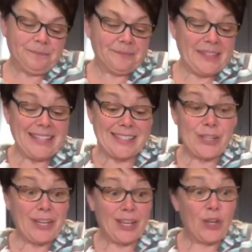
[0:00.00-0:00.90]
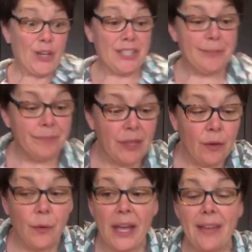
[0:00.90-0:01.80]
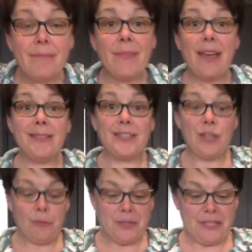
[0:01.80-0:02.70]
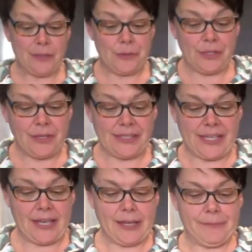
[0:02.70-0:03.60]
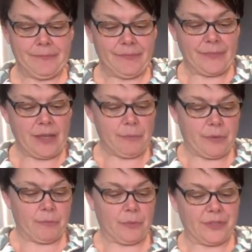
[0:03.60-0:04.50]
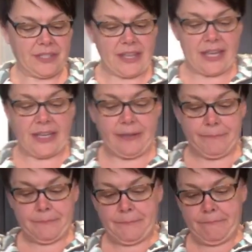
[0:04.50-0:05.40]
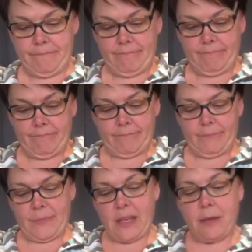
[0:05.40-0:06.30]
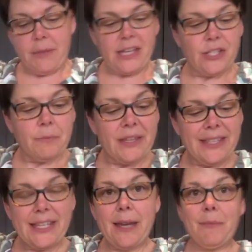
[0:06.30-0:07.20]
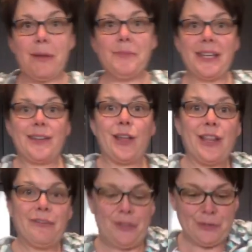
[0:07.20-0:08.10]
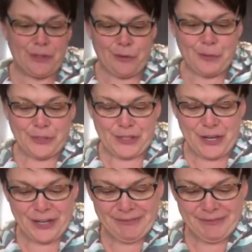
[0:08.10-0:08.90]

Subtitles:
It's looking good. Okay, and the tomatillo salsa, I'll put most of that in. I imagine by the time I'm done, I'll have used the whole jar.